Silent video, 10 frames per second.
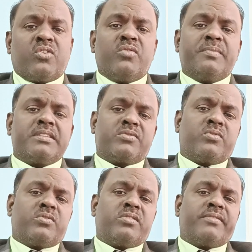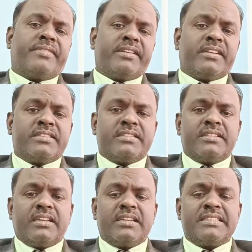how much coronavirus
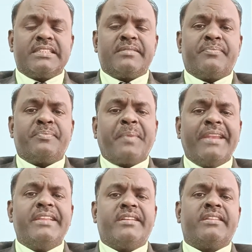has panic